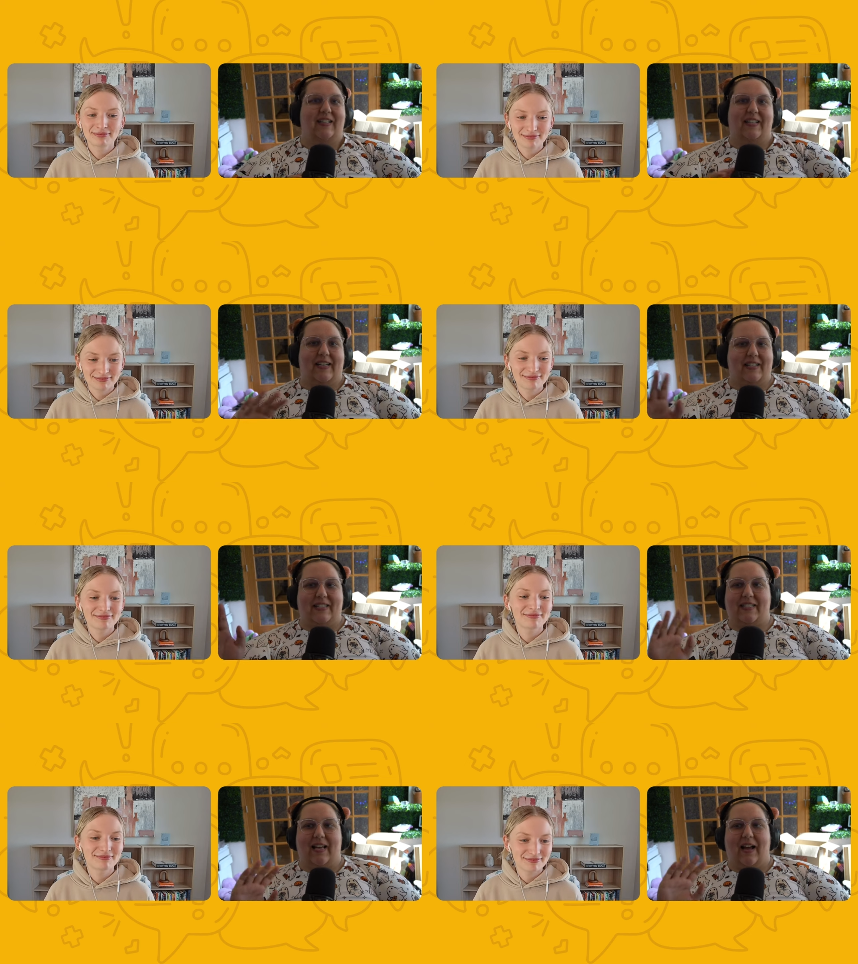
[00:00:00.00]

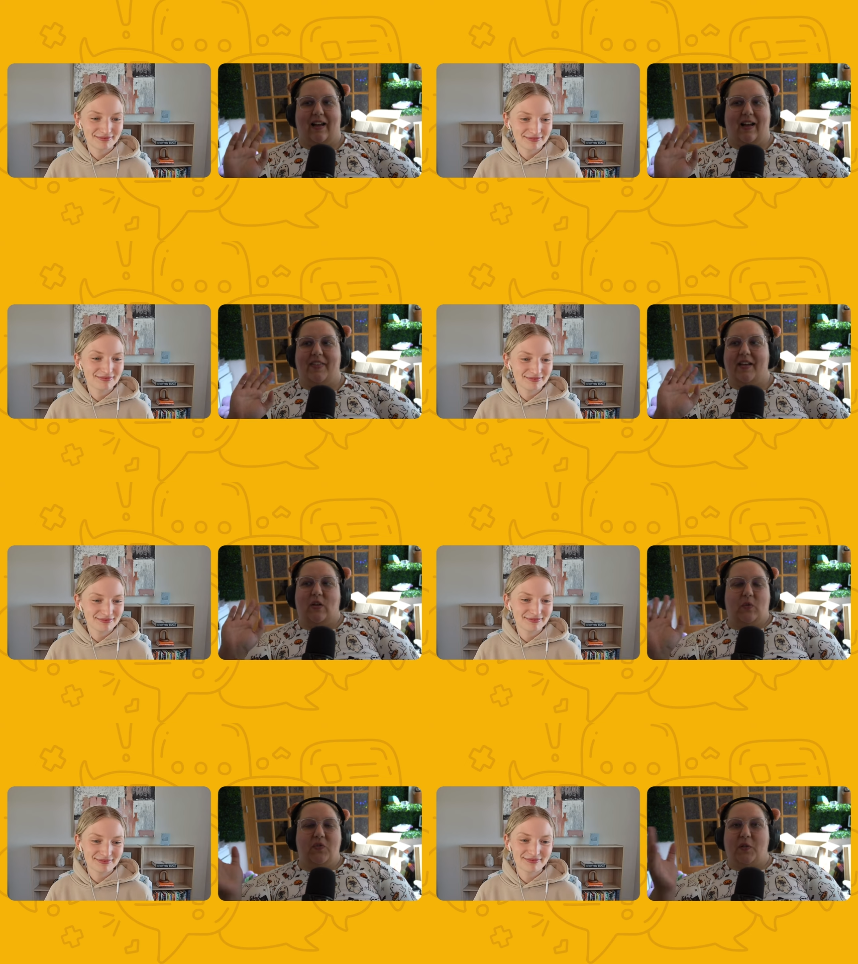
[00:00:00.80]
Speaker 1: It's, I think
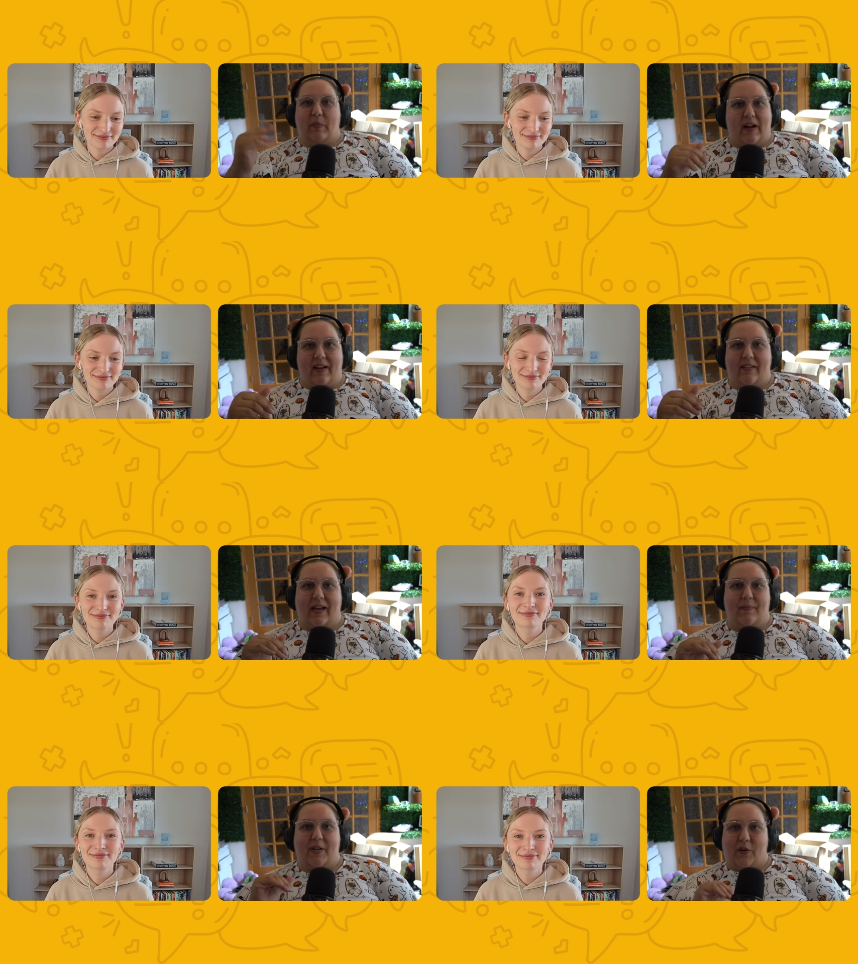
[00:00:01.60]
Google buying
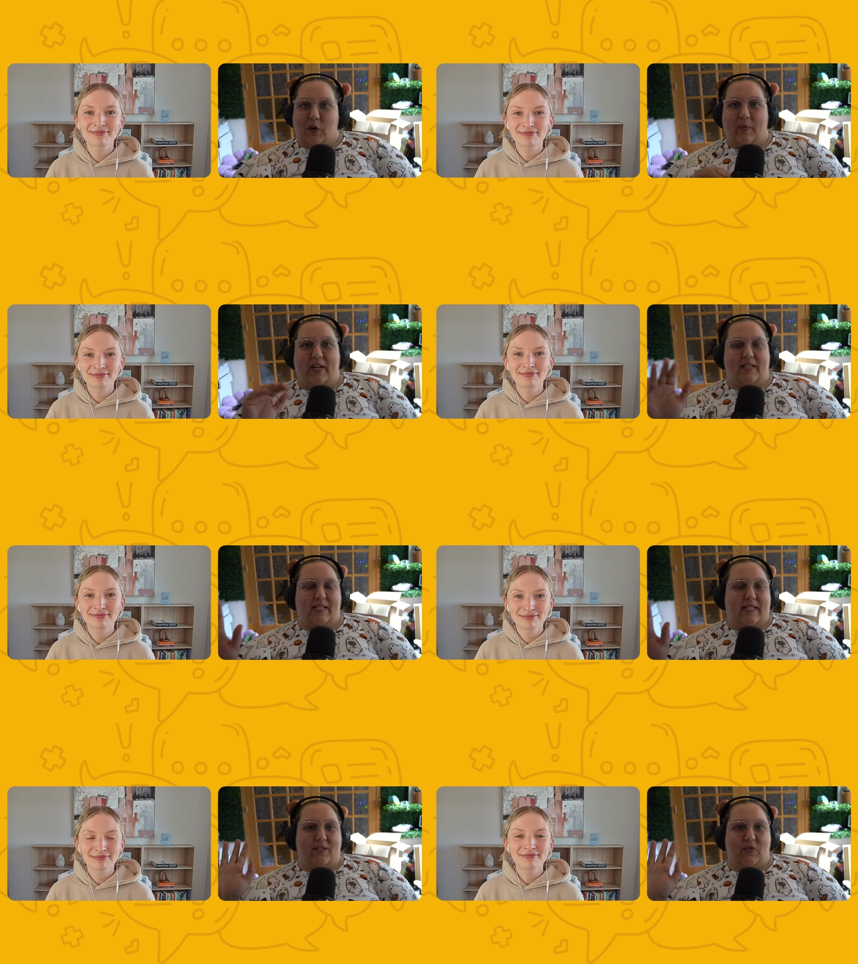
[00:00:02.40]
them and incorporating a
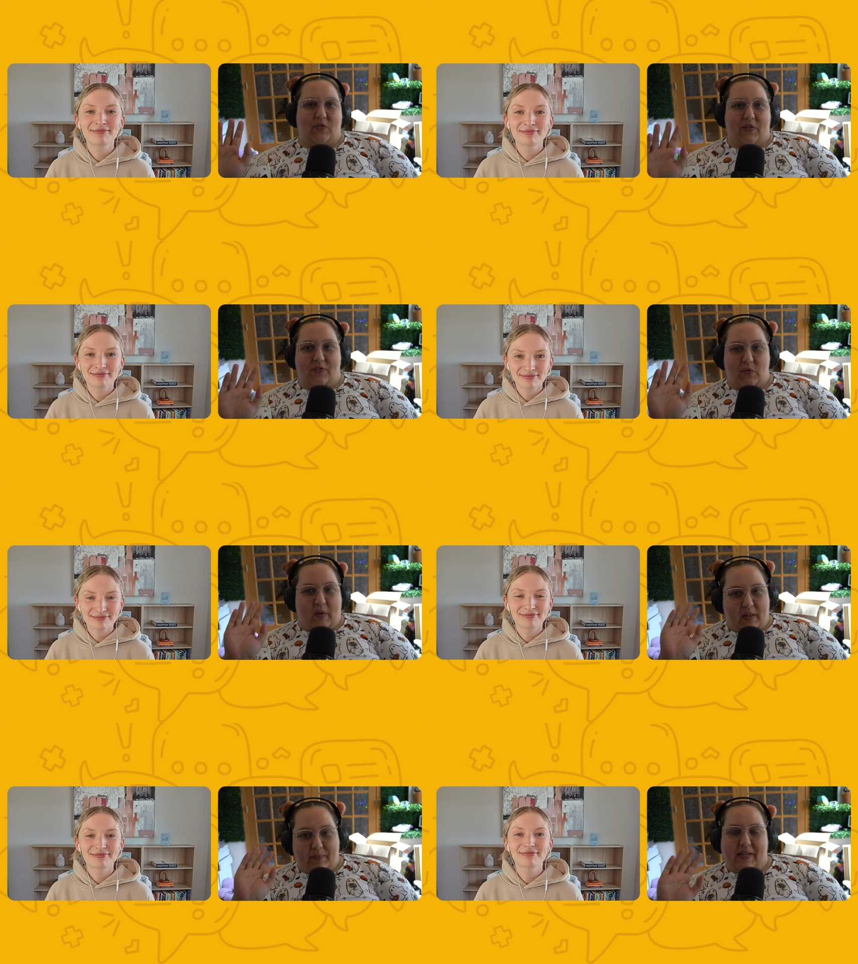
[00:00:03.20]
data studio is one
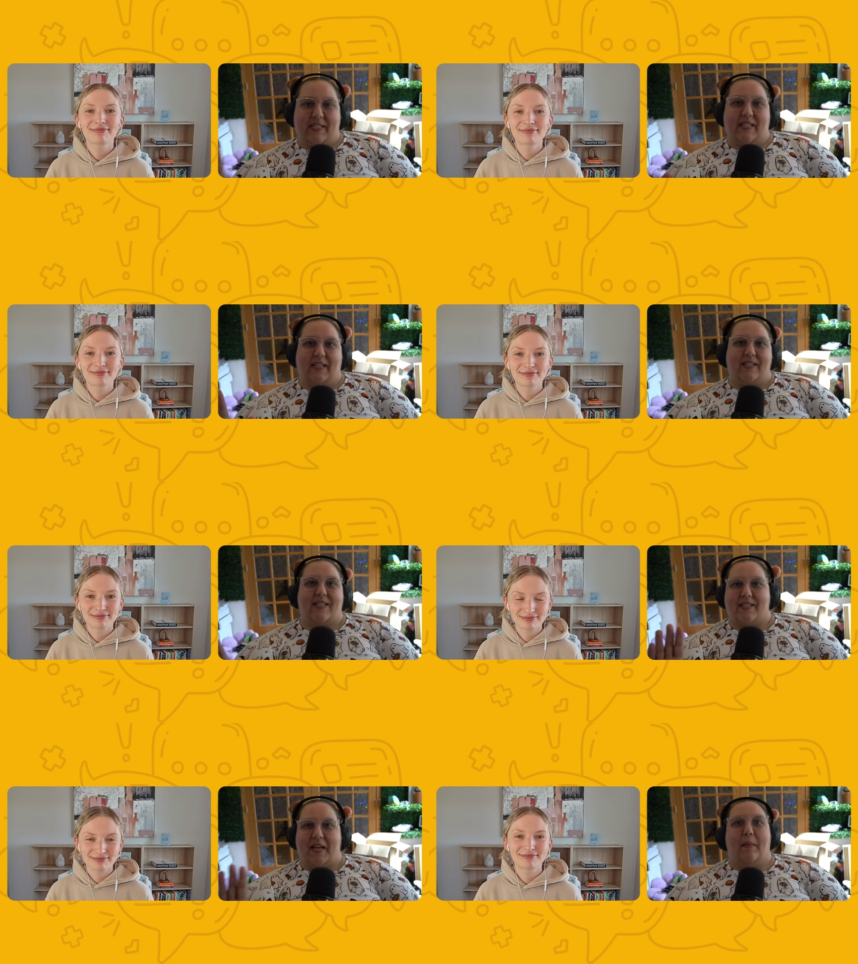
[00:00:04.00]
of the best things that
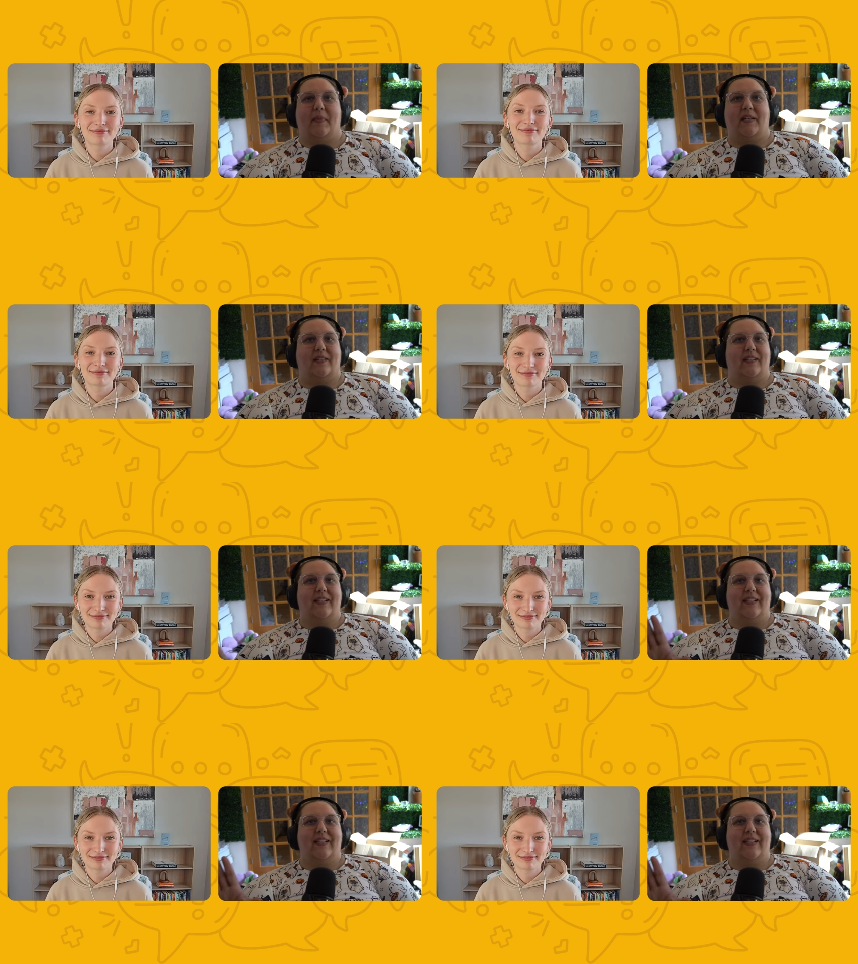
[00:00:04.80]
has happened